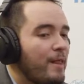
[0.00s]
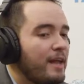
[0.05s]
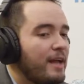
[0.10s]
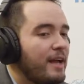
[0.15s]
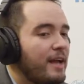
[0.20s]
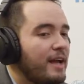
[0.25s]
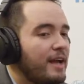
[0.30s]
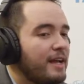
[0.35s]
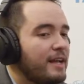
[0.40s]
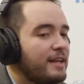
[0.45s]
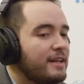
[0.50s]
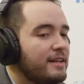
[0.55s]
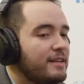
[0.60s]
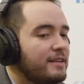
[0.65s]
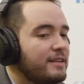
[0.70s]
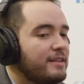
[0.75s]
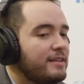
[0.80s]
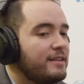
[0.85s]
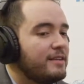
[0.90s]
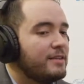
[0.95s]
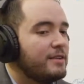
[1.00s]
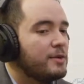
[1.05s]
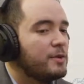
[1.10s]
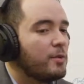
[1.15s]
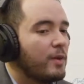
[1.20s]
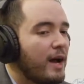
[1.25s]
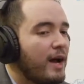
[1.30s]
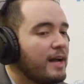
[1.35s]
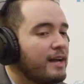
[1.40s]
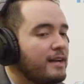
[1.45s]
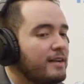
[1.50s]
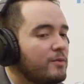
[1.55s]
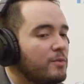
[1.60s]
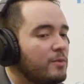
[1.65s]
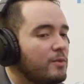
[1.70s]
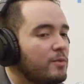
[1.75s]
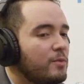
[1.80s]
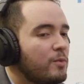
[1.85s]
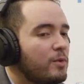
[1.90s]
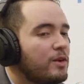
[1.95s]
And you're right.
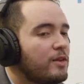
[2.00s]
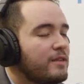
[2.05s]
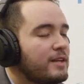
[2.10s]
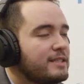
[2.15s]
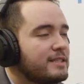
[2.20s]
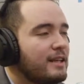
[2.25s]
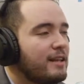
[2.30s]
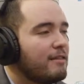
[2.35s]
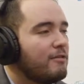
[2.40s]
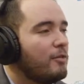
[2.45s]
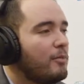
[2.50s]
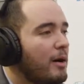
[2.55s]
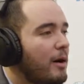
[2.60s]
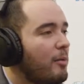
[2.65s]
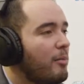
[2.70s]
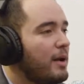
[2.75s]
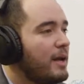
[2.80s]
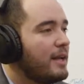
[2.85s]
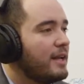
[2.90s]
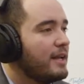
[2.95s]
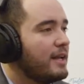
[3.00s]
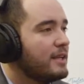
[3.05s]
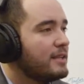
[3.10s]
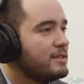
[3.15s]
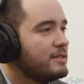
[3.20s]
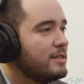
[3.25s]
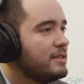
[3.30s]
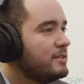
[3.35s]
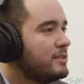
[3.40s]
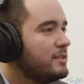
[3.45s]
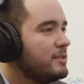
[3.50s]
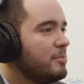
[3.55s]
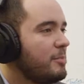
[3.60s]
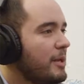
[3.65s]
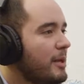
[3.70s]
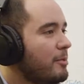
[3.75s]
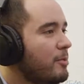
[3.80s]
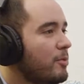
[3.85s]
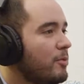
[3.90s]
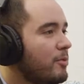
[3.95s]
One of the things I love about banking, it's just
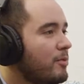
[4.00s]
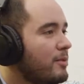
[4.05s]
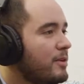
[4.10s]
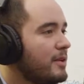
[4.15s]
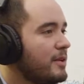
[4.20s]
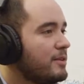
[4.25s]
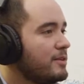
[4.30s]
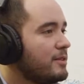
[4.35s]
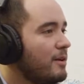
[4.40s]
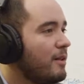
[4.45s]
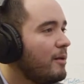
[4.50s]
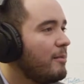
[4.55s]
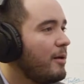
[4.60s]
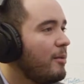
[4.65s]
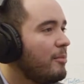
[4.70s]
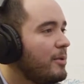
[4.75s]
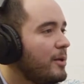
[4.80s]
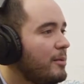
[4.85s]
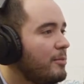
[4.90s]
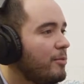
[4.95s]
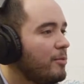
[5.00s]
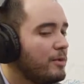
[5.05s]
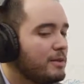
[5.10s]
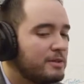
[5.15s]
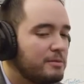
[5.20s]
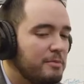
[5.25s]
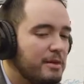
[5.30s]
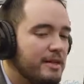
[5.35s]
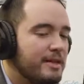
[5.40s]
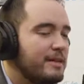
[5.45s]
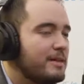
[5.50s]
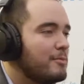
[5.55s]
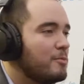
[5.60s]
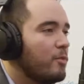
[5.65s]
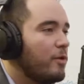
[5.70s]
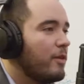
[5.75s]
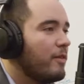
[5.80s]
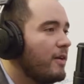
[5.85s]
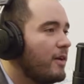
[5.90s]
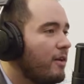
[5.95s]
people. It's all about people. It's meeting them
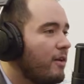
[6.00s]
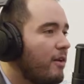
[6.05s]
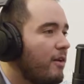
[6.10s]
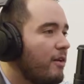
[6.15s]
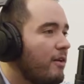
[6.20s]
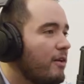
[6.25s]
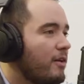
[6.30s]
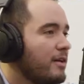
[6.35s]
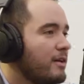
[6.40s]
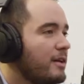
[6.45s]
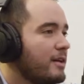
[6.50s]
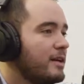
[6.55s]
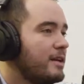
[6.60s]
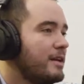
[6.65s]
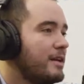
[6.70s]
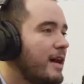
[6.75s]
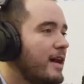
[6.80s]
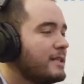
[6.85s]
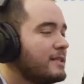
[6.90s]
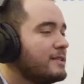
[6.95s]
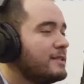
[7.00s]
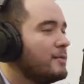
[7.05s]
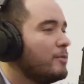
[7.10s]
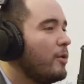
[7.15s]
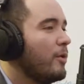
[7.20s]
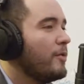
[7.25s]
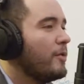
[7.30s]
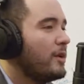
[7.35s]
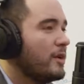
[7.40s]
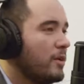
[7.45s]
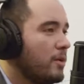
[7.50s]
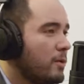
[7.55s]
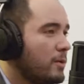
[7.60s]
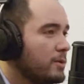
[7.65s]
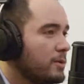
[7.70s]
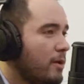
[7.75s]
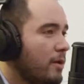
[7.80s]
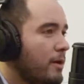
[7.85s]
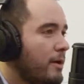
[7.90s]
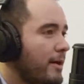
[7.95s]
where they are, asking them what their
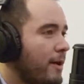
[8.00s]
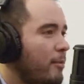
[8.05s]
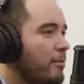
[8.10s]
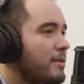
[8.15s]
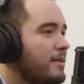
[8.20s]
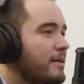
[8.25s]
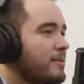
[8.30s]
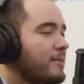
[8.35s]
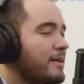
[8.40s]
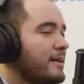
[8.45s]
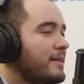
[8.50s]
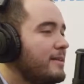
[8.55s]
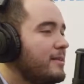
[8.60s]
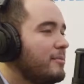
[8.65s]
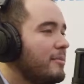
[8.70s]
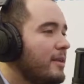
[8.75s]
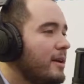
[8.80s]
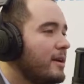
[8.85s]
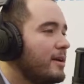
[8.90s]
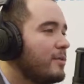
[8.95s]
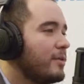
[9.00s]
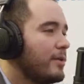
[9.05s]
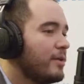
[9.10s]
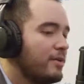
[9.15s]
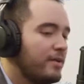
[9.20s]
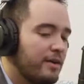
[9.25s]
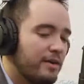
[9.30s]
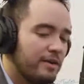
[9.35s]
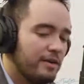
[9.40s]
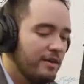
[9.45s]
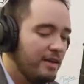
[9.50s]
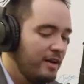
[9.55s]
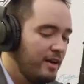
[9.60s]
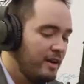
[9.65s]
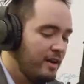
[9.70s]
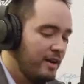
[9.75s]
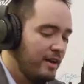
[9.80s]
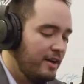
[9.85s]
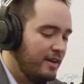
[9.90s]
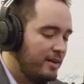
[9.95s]
goals are, and helping them get them there, whether they're
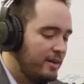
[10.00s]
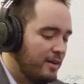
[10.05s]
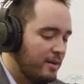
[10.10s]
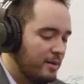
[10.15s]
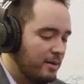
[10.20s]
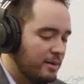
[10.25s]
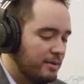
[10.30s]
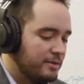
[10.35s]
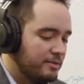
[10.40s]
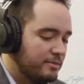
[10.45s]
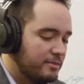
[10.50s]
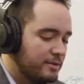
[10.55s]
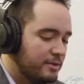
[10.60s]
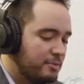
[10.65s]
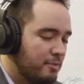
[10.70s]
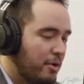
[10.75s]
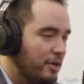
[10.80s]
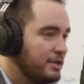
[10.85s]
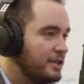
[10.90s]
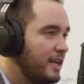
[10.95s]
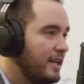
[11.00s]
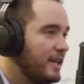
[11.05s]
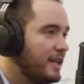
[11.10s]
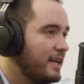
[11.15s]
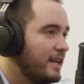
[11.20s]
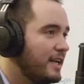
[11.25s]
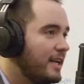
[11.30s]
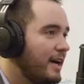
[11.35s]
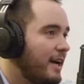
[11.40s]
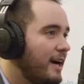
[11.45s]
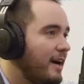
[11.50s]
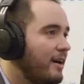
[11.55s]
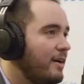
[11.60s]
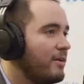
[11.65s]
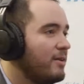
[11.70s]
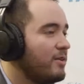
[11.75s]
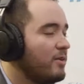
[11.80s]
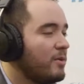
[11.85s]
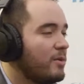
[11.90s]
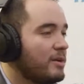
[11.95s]
a small checking
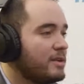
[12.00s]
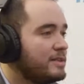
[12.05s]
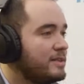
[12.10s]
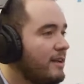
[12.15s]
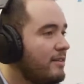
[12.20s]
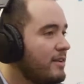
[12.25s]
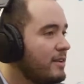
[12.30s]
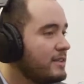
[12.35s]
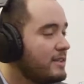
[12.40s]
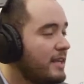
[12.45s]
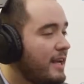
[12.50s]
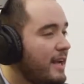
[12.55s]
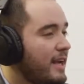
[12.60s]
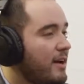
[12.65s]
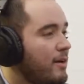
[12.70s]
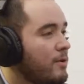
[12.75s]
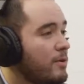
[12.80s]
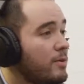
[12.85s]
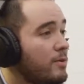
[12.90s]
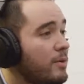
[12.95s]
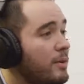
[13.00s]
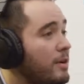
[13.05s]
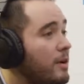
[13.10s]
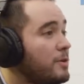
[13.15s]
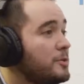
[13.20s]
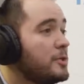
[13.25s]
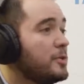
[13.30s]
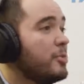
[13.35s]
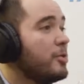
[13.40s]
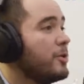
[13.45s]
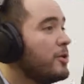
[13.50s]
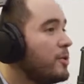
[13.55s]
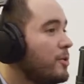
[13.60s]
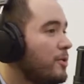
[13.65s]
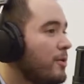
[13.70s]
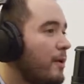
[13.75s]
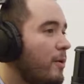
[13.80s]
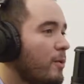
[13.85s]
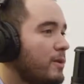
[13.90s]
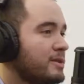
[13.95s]
account or a savings account or an
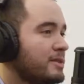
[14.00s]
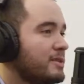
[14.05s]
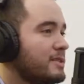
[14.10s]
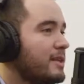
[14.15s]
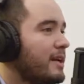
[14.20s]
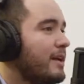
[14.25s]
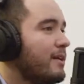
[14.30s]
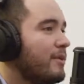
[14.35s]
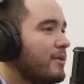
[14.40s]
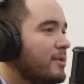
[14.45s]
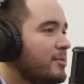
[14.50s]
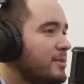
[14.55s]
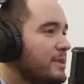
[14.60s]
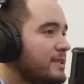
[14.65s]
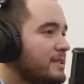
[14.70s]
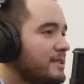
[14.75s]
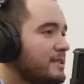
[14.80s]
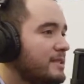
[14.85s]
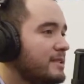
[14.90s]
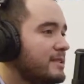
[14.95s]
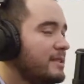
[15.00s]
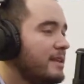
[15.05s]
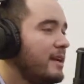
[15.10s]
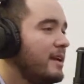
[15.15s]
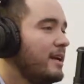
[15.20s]
entrepreneur that wants to scale their business.